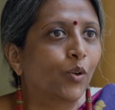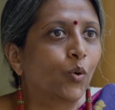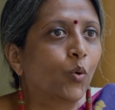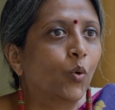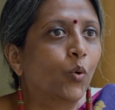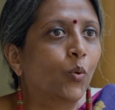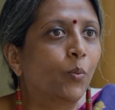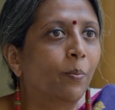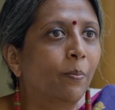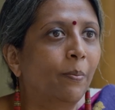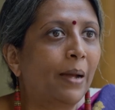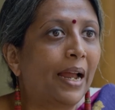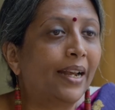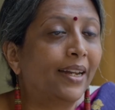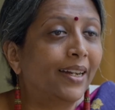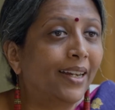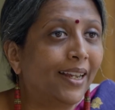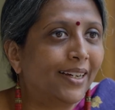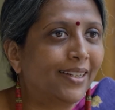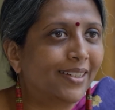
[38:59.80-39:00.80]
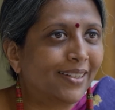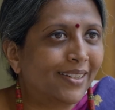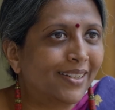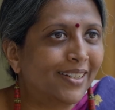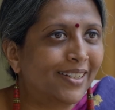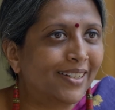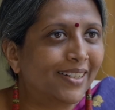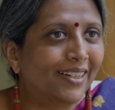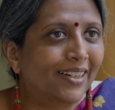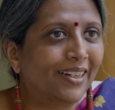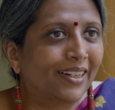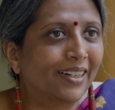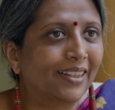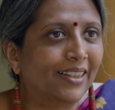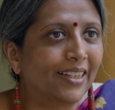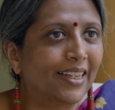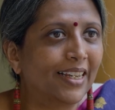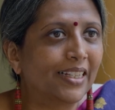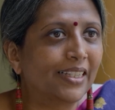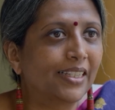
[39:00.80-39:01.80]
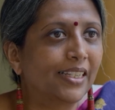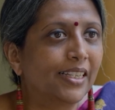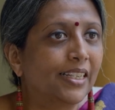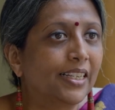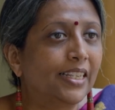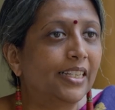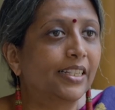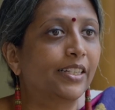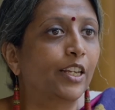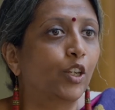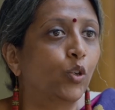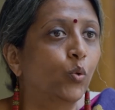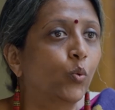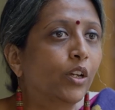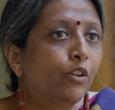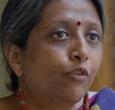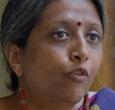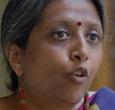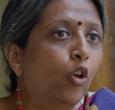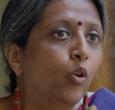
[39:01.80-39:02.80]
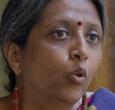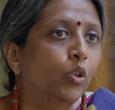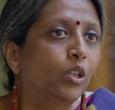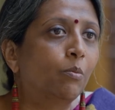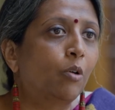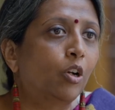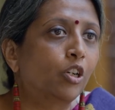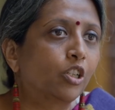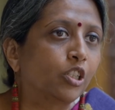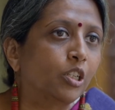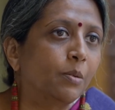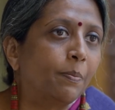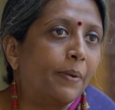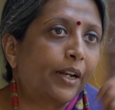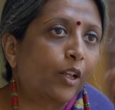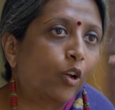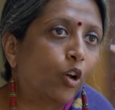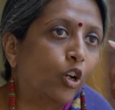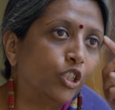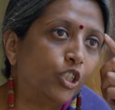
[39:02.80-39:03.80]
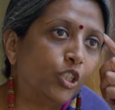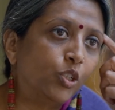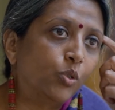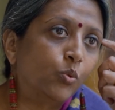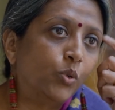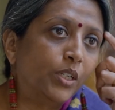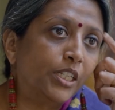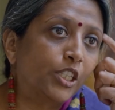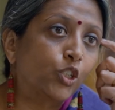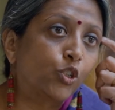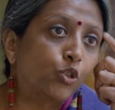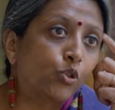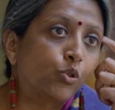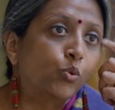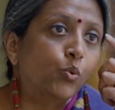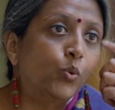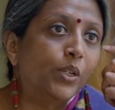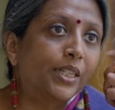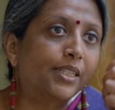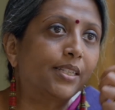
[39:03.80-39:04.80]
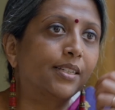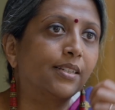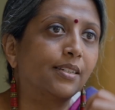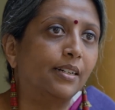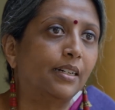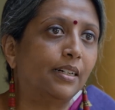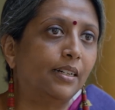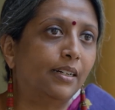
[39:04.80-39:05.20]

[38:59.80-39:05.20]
no mandated things. He's like, you can follow the Montessori pedagogy to its truest